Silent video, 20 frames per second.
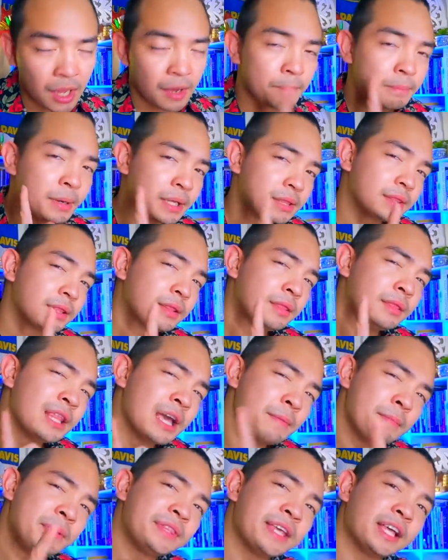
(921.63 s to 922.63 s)
But
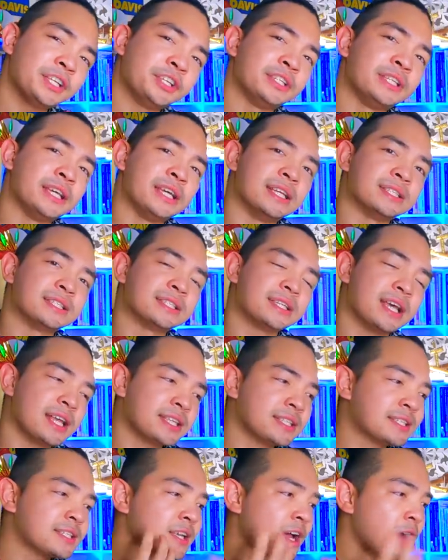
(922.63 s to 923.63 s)
let me tell you this,
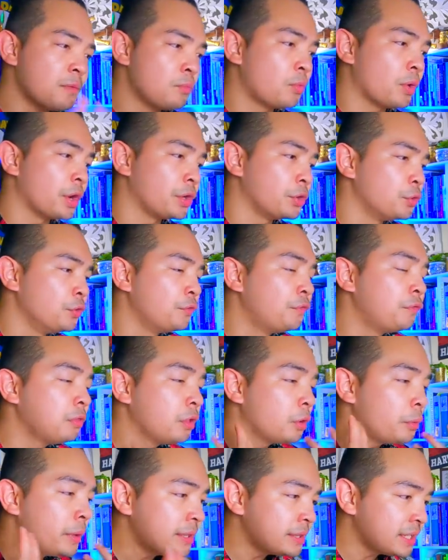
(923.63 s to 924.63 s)
as someone who
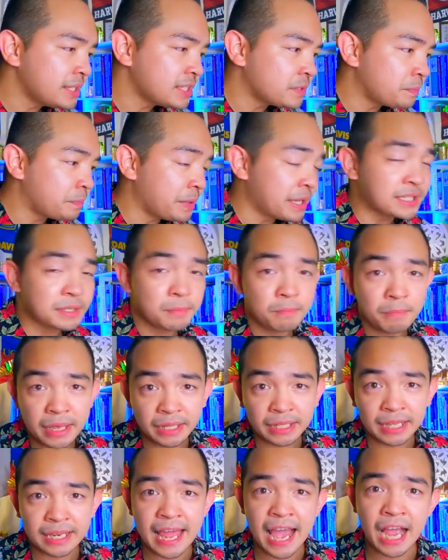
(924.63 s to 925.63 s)
fluently speaks
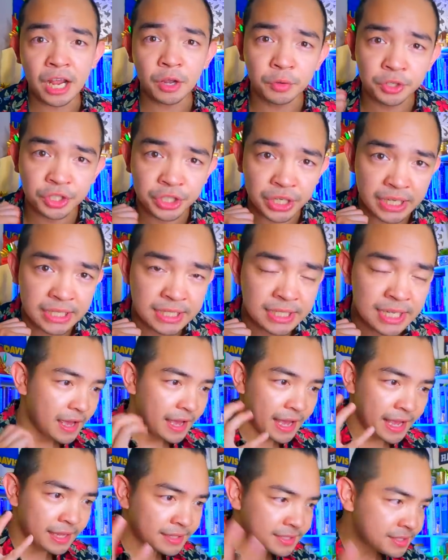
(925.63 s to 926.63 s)
many languages
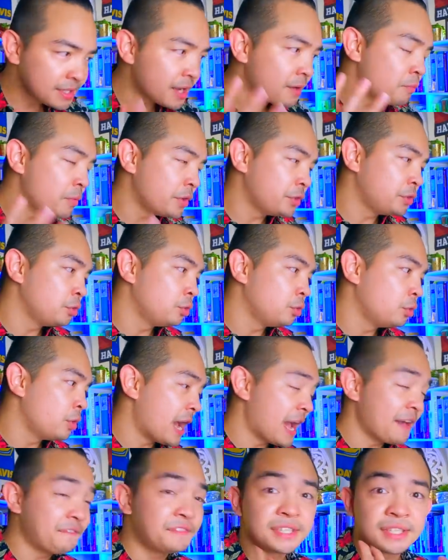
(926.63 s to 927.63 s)
and someone who
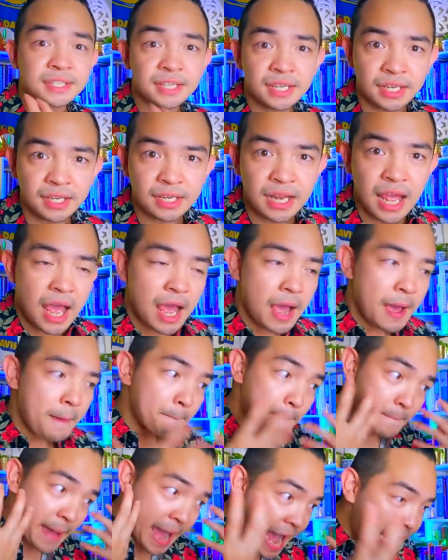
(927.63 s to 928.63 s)
has seen
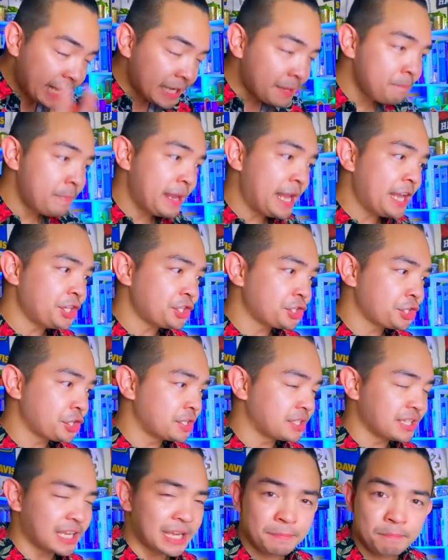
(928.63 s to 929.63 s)

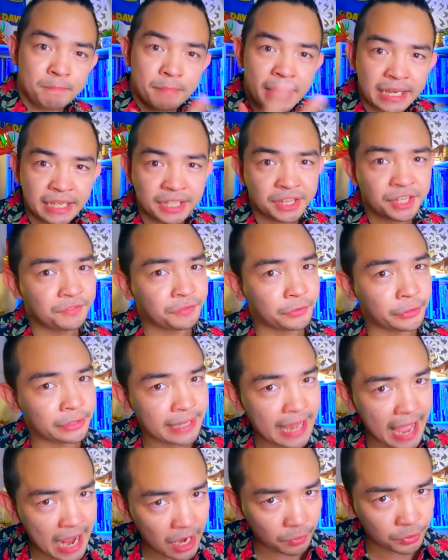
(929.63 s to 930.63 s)
animations in many different
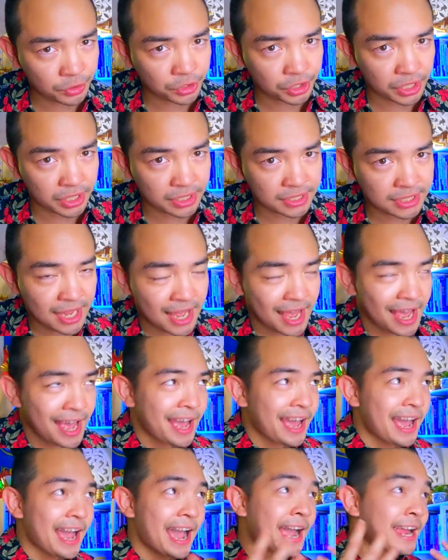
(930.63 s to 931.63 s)
languages,
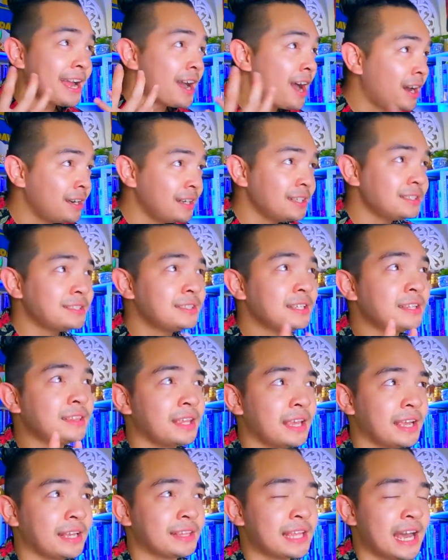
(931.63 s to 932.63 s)
I honestly
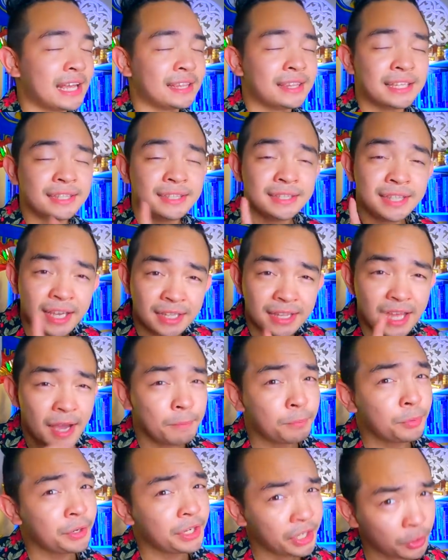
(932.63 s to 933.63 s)
think that they did a
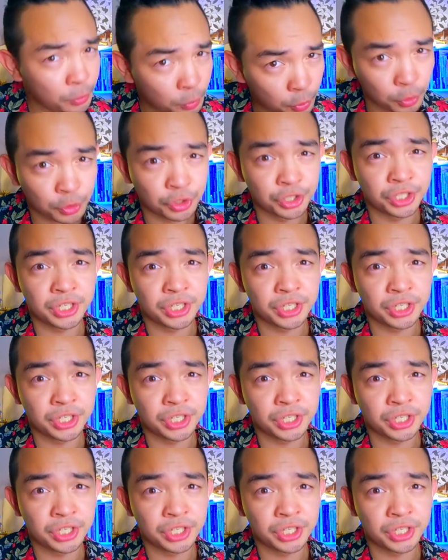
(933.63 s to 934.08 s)
pretty good